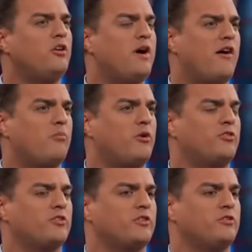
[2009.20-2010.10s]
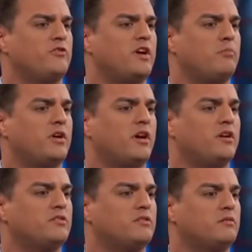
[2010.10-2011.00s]
know how a person can do that
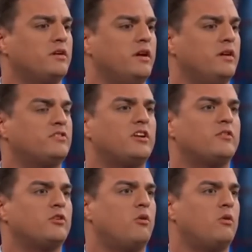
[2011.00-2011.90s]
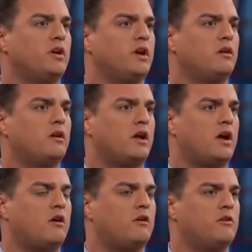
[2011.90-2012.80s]
because instead of ignoring it, I
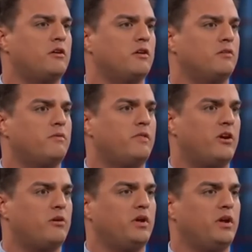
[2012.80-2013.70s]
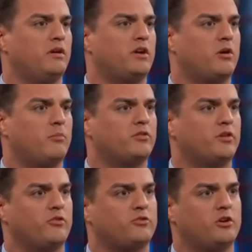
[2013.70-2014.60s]
got her into therapy and got her mental
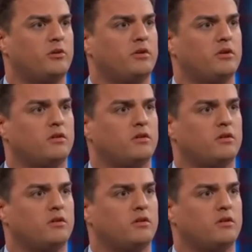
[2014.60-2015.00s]
health treatment.